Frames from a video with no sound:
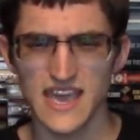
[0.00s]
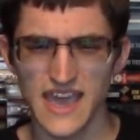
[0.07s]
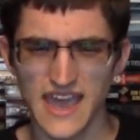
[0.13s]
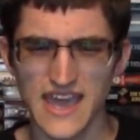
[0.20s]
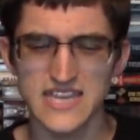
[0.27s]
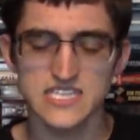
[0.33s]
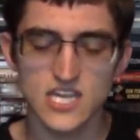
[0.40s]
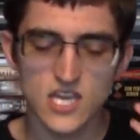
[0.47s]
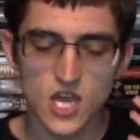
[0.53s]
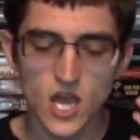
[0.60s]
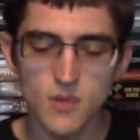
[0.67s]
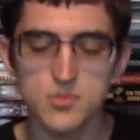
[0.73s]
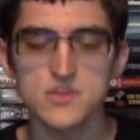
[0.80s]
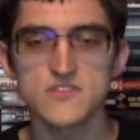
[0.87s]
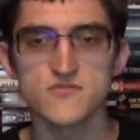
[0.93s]
has a
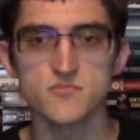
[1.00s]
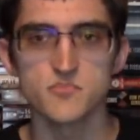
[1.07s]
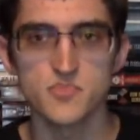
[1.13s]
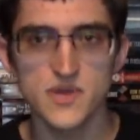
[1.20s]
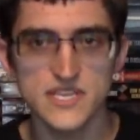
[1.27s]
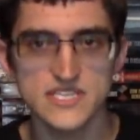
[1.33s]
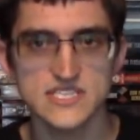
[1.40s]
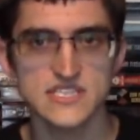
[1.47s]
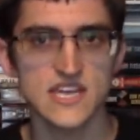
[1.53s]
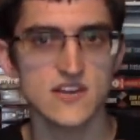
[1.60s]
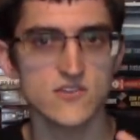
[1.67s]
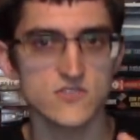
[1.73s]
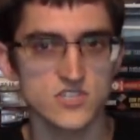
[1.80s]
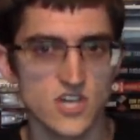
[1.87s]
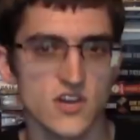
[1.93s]
couple of bits that
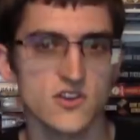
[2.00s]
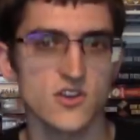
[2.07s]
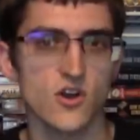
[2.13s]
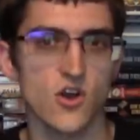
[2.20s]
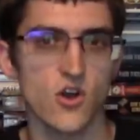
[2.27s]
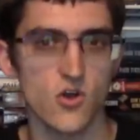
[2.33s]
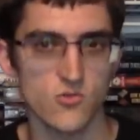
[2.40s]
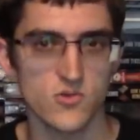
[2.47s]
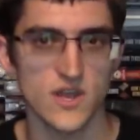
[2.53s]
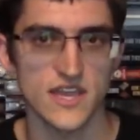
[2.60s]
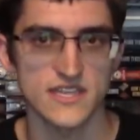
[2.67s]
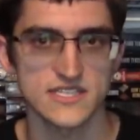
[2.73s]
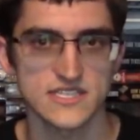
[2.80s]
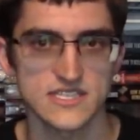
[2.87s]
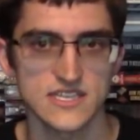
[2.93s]
are done all
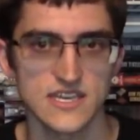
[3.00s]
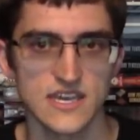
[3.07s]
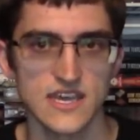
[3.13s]
right.